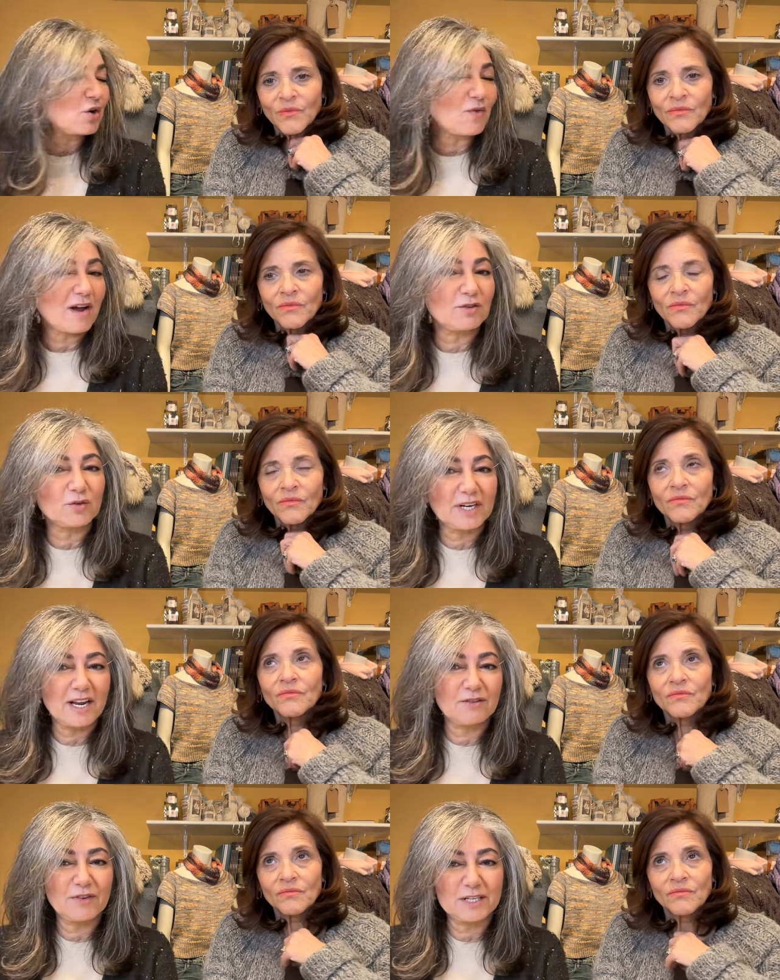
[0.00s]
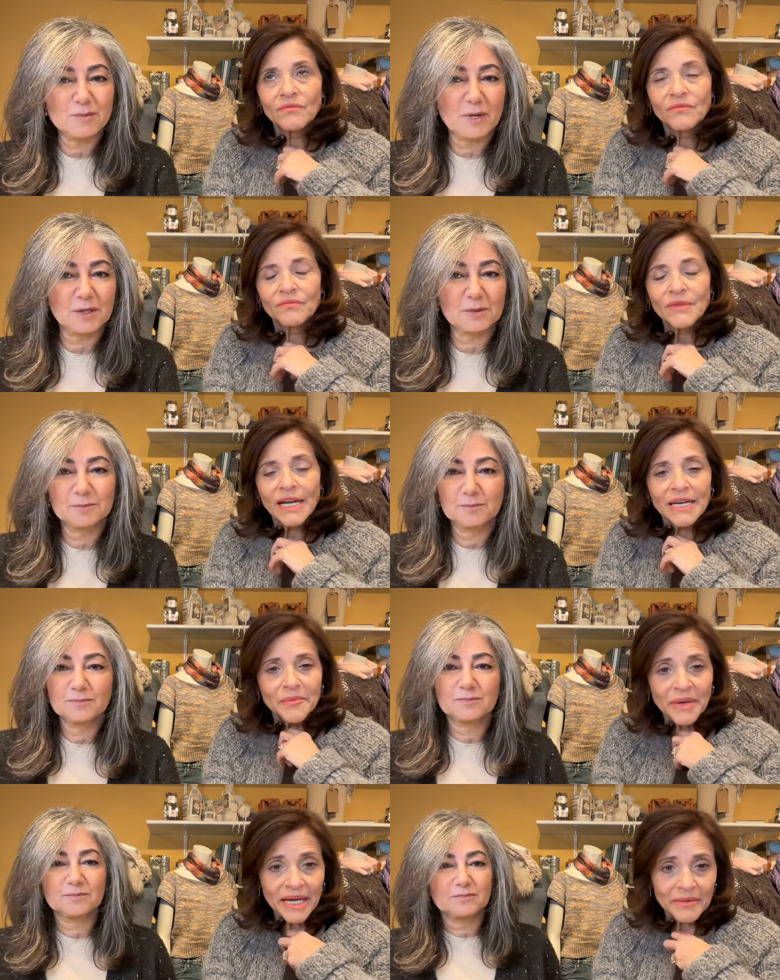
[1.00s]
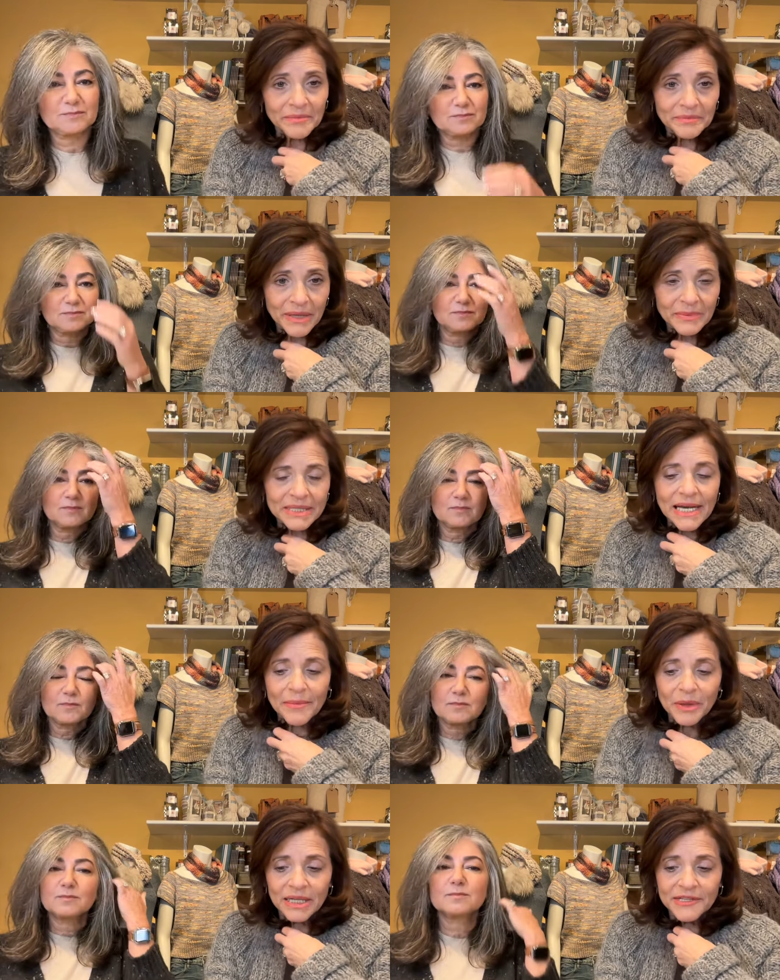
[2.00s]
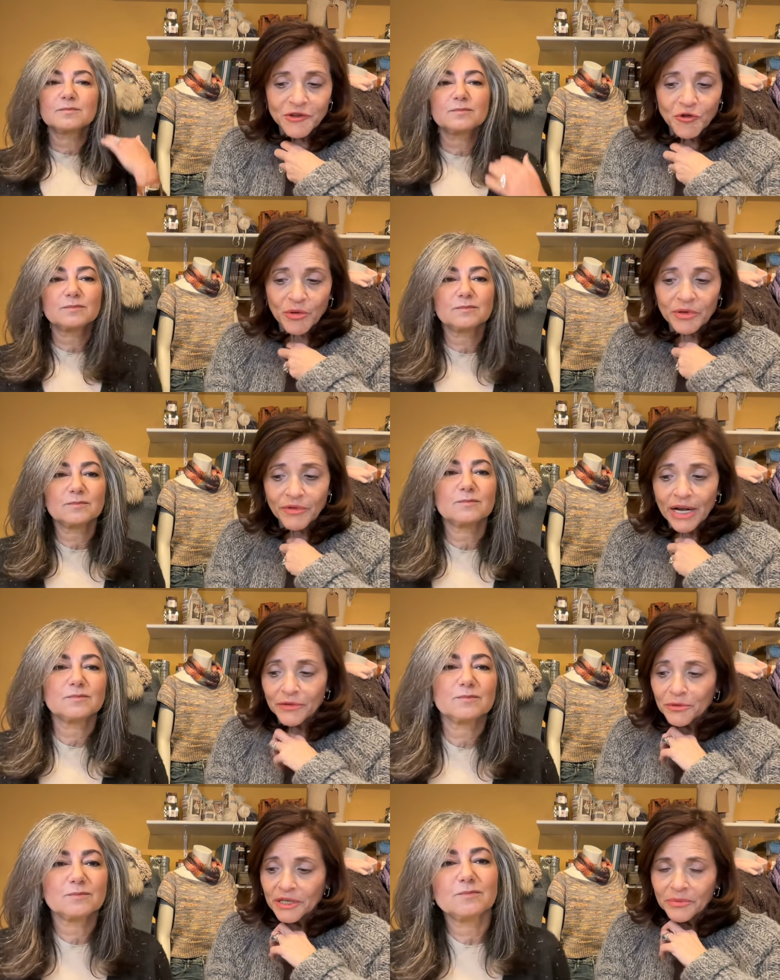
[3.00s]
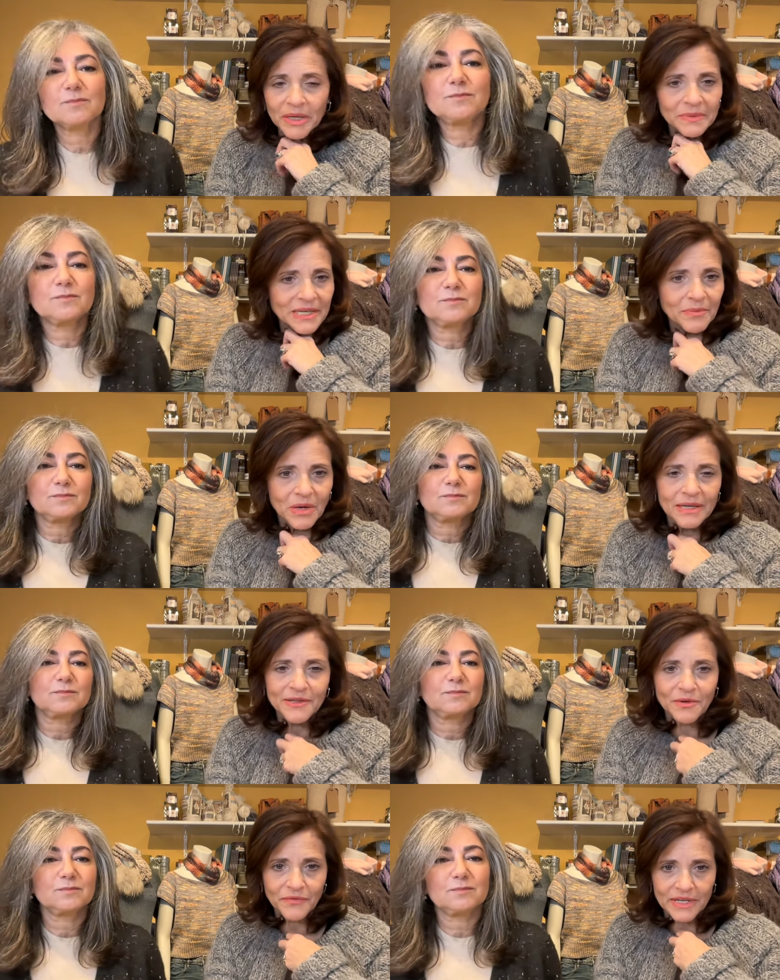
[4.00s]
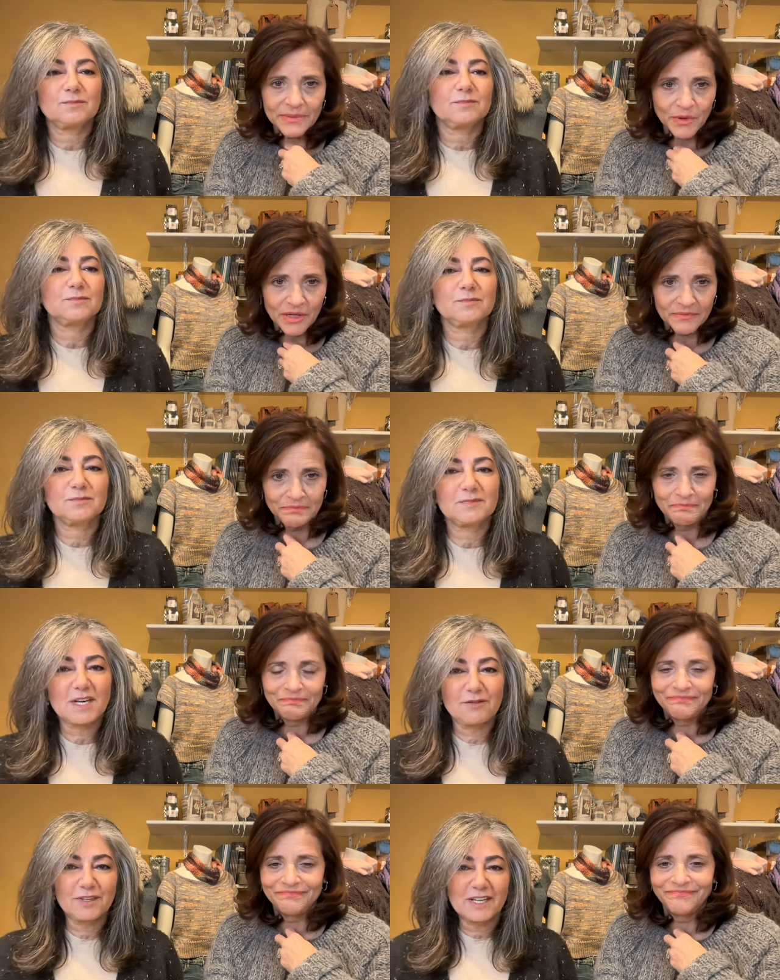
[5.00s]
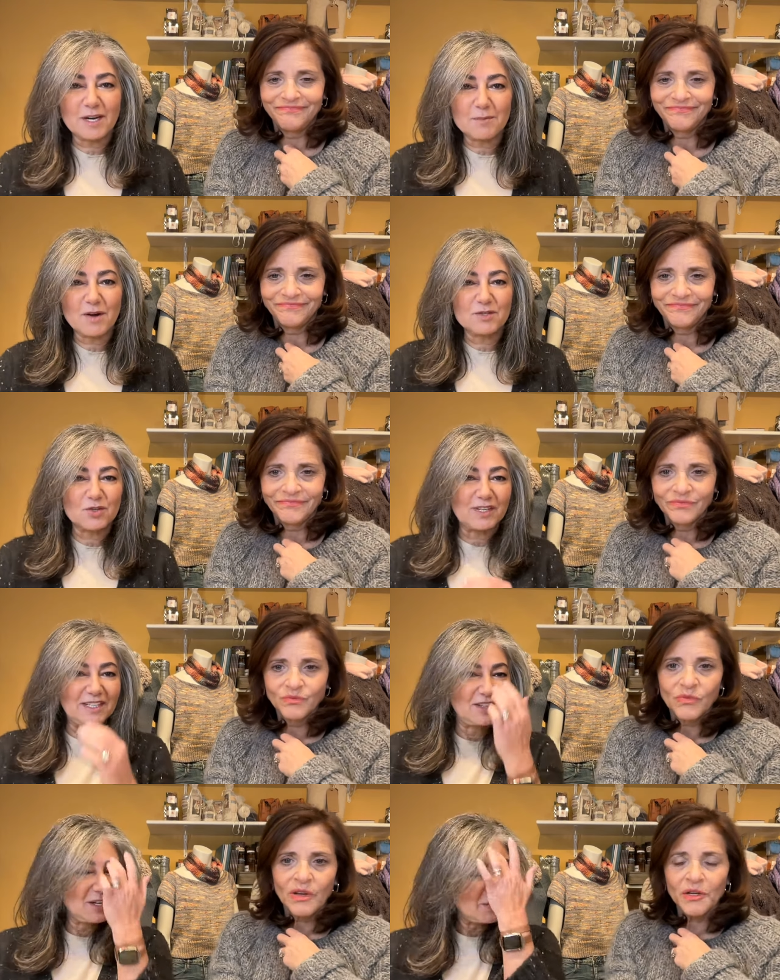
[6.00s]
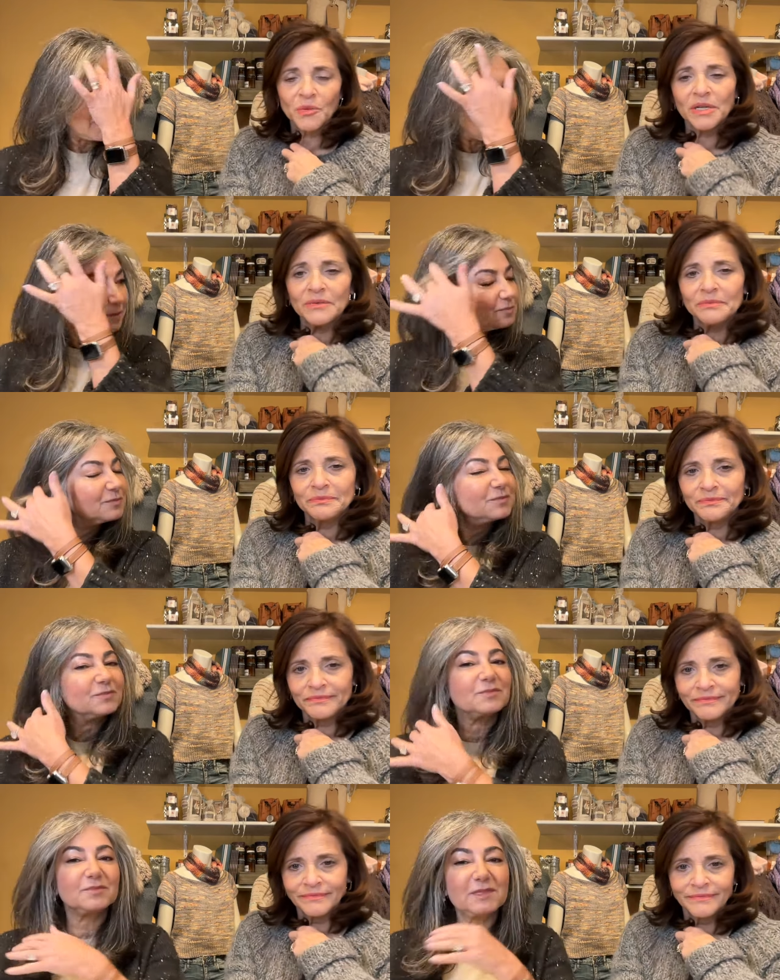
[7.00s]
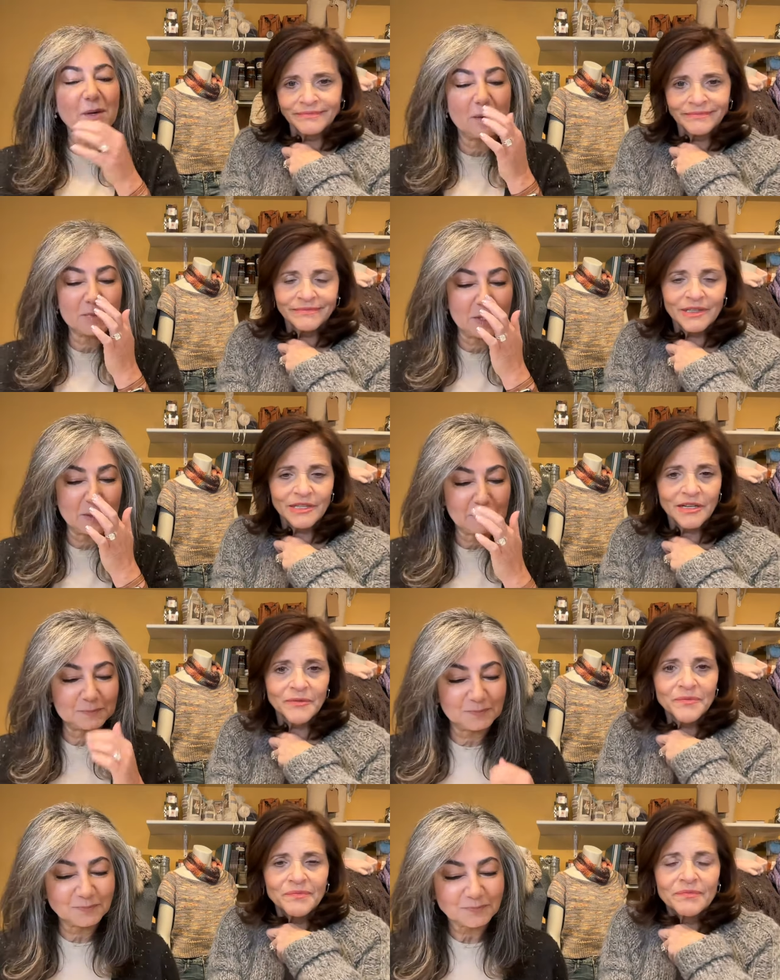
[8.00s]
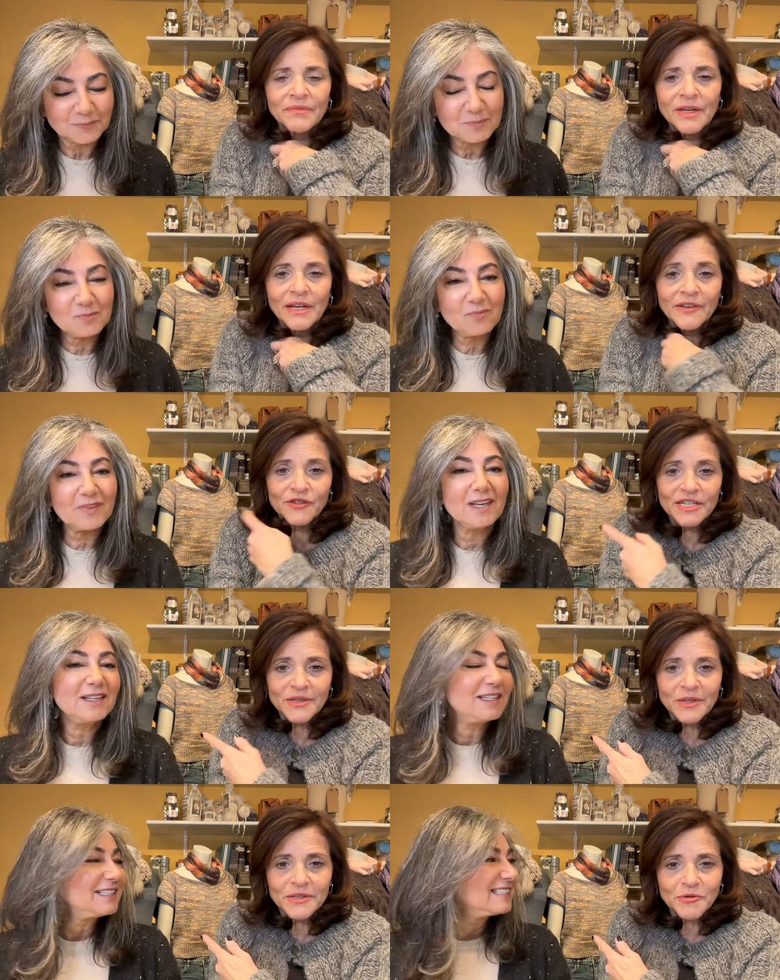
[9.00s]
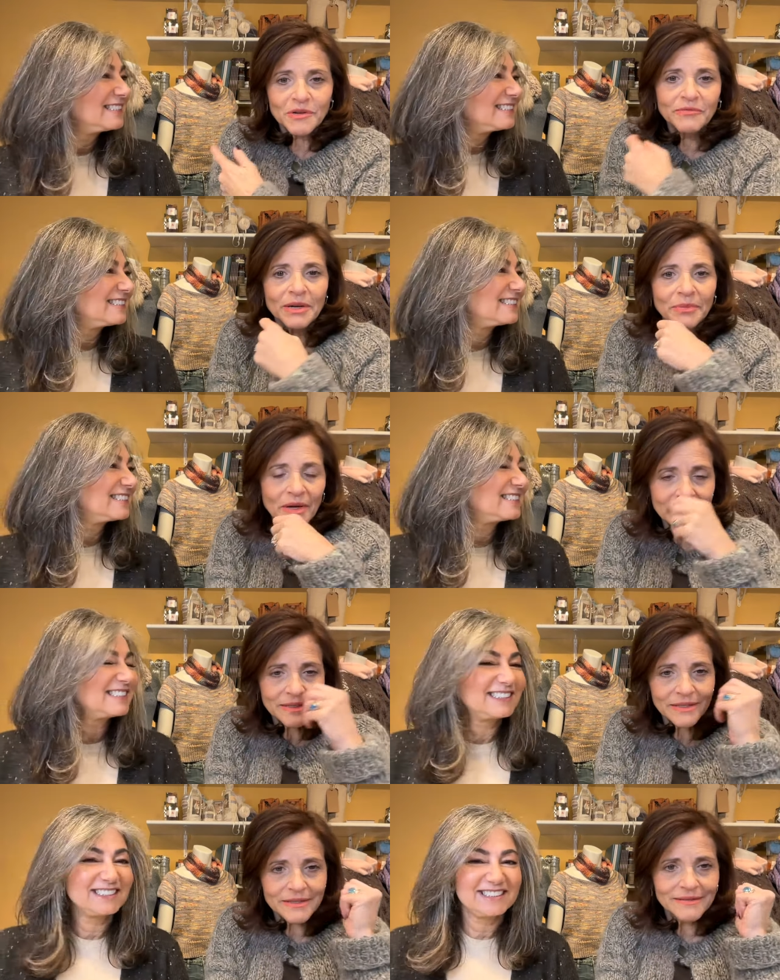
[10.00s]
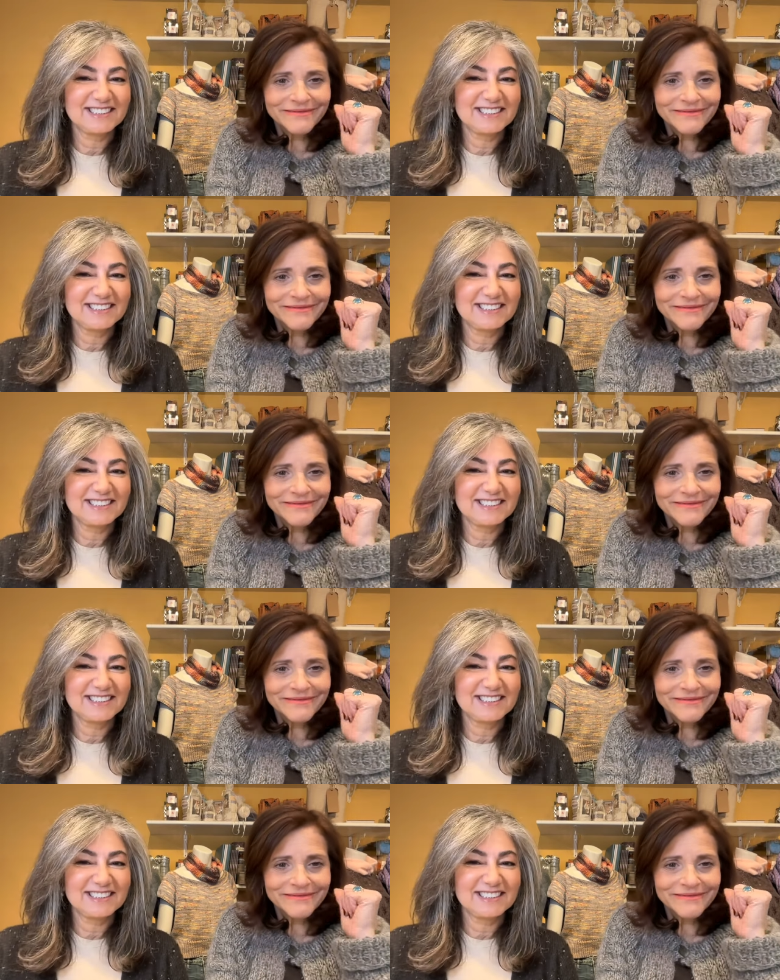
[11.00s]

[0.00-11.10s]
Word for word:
Speaker 1: Ravelry, and Facebook. I am Pam, Pam Sapp on Instagram and Ravelry, and Pam Sapienza on Facebook.
Speaker 2: I feel like I'm off screen. There, there you go. go.
Speaker 1: No, I'm good. There you go. She's on screen right behind us.